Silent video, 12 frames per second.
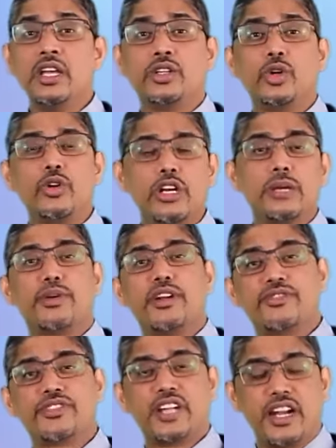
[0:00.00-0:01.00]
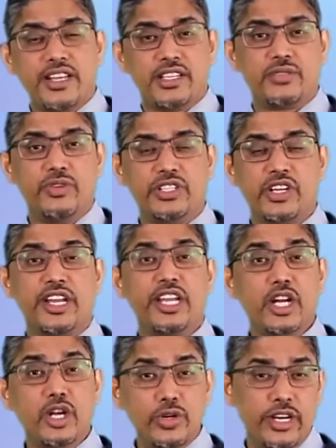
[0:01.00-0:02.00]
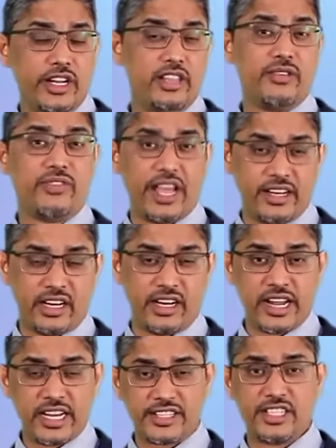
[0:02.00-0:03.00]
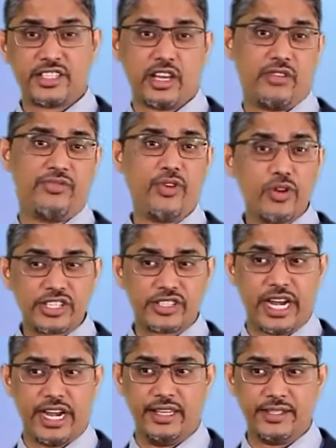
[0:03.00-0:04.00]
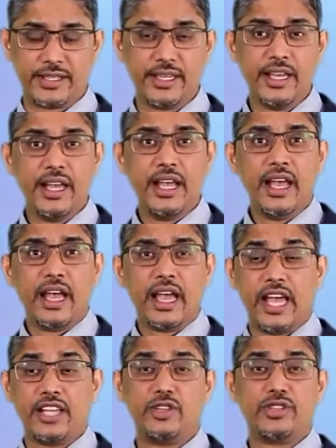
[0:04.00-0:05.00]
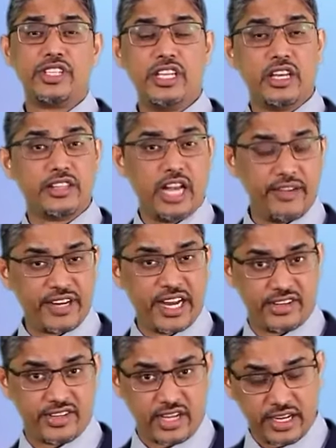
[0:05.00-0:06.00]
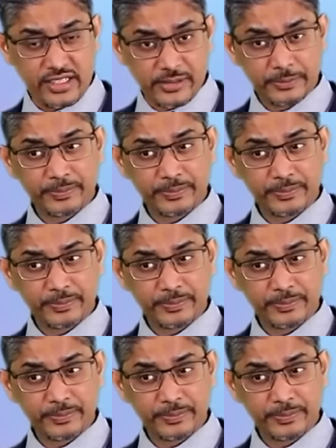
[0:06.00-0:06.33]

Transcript: total number of studies which are included in the final analysis are 4 studies, as you see on the left hand side,